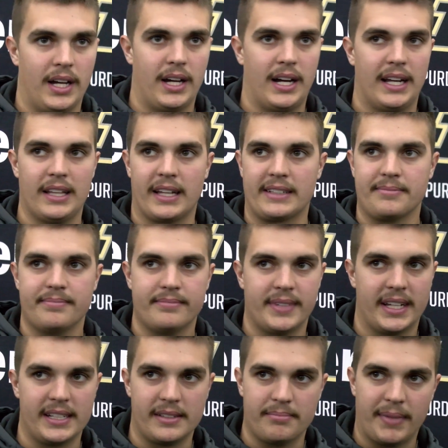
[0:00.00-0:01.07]
I like
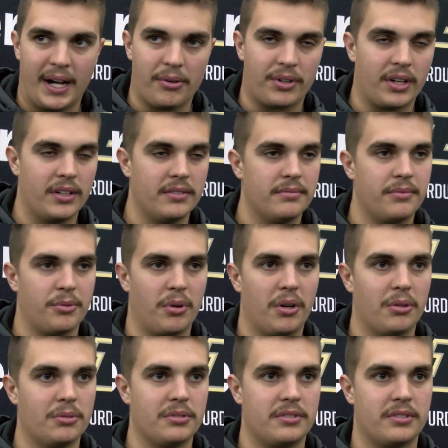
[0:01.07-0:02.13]
any outcut
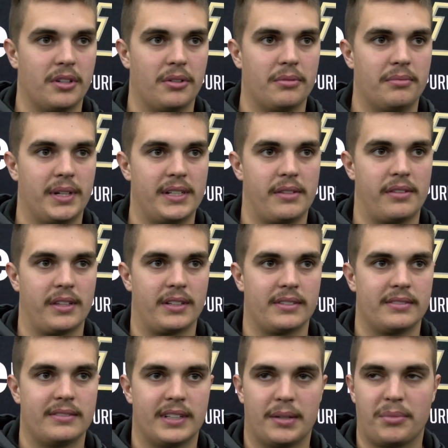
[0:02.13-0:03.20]
throws, so
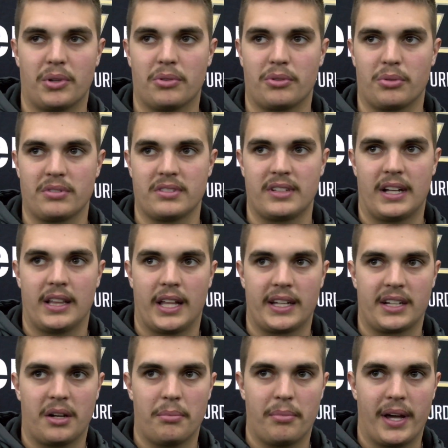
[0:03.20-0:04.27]
anything going towards the sideline,
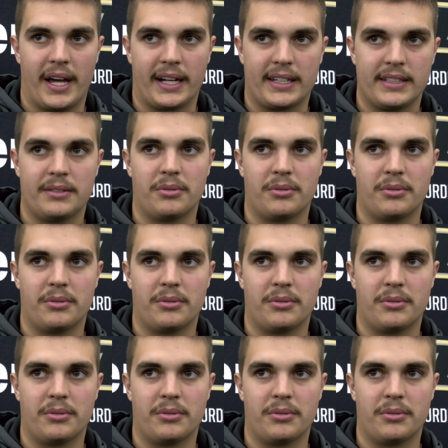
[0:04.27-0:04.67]
come back.